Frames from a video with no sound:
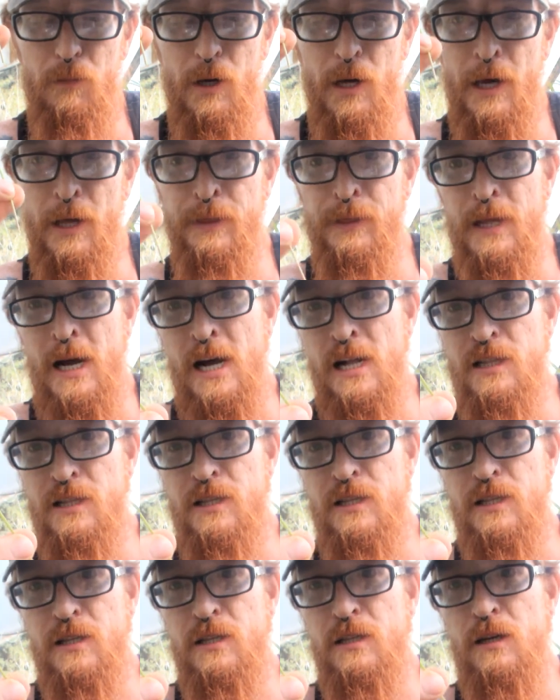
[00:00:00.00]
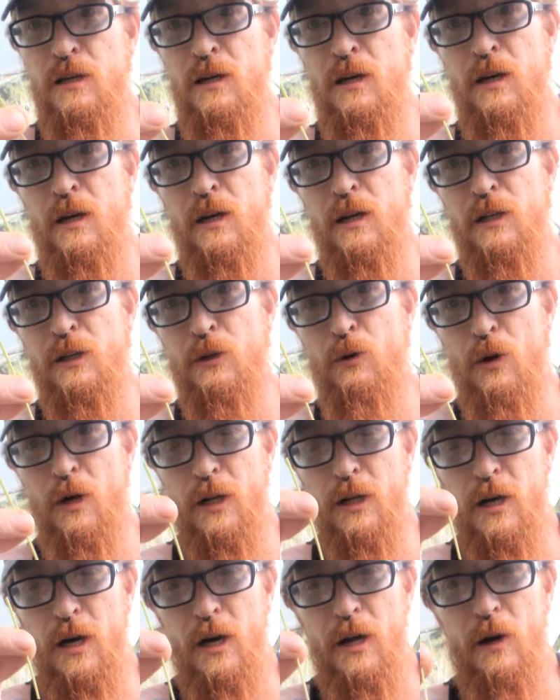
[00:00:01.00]
And that's, you
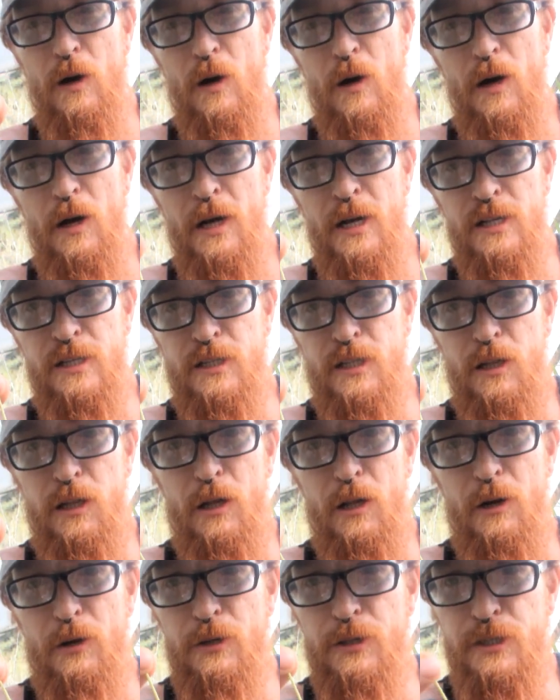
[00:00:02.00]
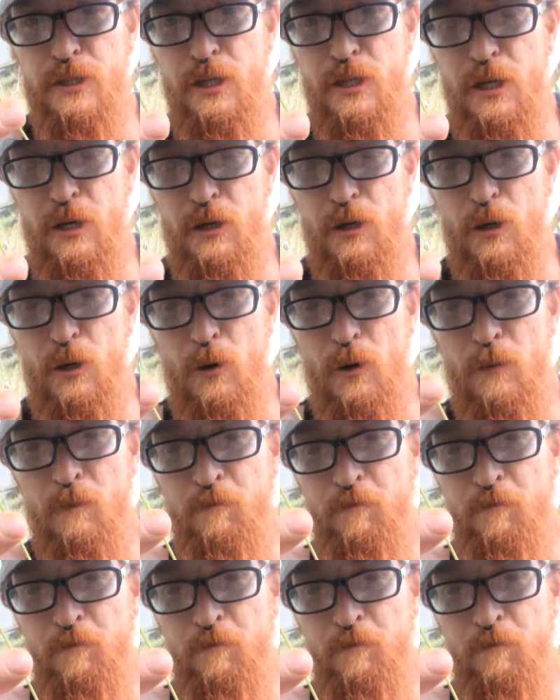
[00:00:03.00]
want to cut as close to